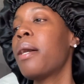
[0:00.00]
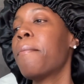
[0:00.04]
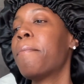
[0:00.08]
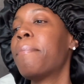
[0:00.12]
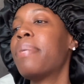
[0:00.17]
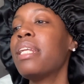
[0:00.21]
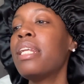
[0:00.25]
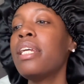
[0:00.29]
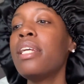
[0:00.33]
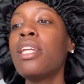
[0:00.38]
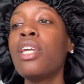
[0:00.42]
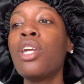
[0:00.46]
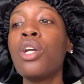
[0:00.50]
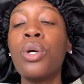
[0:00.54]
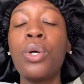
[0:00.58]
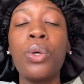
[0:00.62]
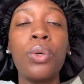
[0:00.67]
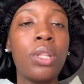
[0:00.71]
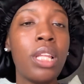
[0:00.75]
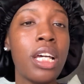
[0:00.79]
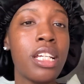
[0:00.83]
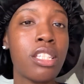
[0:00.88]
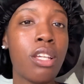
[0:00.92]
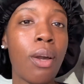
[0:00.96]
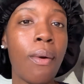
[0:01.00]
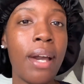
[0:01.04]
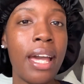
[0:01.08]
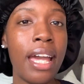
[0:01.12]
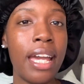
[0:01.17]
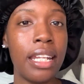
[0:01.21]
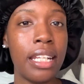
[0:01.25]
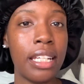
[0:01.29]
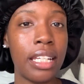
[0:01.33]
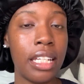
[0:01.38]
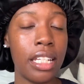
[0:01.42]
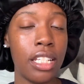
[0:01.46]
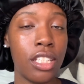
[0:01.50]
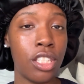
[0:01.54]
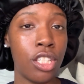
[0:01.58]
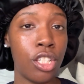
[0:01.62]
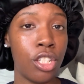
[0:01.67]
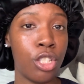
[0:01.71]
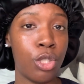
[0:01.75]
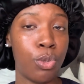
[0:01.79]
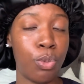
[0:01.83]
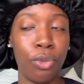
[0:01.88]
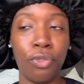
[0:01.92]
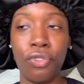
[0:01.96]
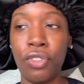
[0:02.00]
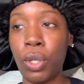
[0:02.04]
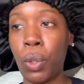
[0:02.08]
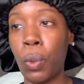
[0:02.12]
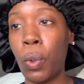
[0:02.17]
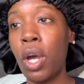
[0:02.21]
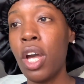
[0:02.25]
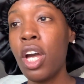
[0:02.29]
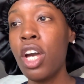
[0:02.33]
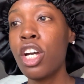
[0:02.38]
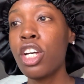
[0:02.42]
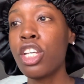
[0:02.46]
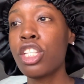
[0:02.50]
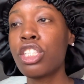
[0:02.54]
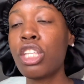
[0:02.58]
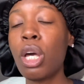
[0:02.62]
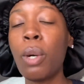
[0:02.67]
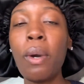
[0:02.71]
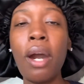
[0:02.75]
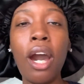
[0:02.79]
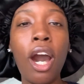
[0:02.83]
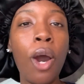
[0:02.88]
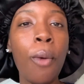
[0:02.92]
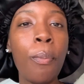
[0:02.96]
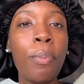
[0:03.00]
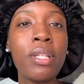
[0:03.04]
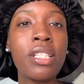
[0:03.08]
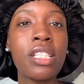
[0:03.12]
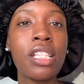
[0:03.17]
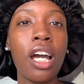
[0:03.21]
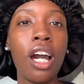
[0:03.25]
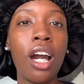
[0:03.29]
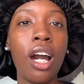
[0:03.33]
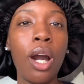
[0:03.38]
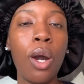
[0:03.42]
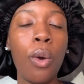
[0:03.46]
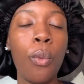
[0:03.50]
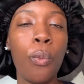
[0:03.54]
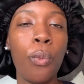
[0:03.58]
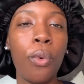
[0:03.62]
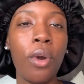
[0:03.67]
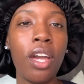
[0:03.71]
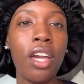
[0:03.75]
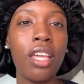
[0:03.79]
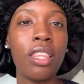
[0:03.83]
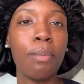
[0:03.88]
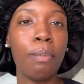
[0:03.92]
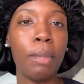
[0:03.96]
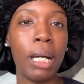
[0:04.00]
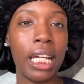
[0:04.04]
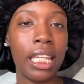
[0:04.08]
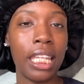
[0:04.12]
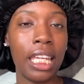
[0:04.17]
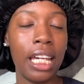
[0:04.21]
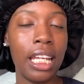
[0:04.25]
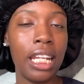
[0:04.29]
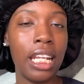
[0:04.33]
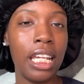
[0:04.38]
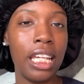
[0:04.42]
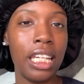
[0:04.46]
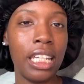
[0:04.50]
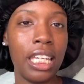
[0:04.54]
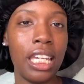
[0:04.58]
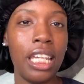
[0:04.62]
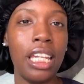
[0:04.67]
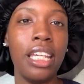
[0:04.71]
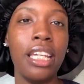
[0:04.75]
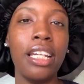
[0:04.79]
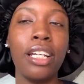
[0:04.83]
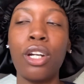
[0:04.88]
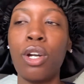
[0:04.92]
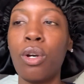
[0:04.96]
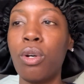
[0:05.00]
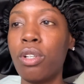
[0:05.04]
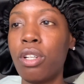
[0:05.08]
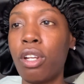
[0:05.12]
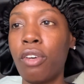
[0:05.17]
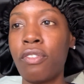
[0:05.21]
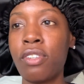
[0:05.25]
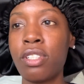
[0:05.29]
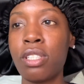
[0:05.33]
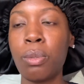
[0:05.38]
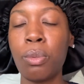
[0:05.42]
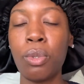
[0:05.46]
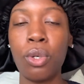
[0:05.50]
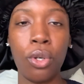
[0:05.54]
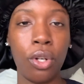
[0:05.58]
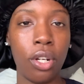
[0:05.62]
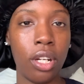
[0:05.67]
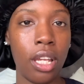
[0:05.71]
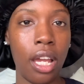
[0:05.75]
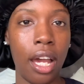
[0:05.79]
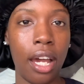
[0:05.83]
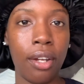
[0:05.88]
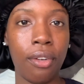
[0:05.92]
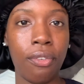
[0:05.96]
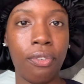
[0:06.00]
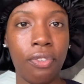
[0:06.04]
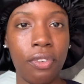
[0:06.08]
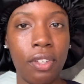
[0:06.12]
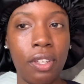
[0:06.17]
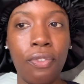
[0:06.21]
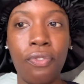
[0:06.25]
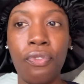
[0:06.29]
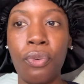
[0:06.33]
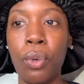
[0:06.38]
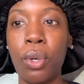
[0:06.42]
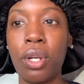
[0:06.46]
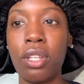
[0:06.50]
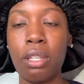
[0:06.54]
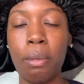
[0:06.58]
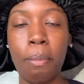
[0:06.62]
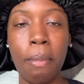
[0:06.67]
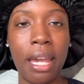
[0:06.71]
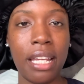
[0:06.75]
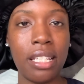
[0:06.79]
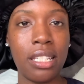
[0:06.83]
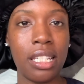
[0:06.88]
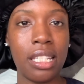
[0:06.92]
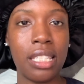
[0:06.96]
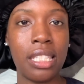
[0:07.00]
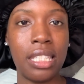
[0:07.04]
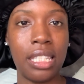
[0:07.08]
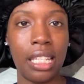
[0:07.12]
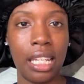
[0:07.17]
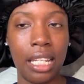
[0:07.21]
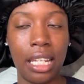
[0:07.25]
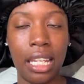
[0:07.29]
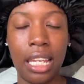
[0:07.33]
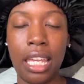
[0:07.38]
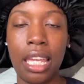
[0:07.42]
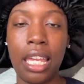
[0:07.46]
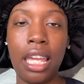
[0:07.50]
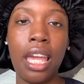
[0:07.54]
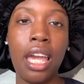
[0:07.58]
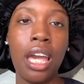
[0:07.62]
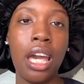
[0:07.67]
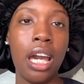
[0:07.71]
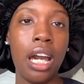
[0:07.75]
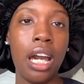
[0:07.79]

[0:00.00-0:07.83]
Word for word: But anywho, let's go ahead and get into this review. So it opens up with Monyetta and Kenya going over some choreography for the Magic City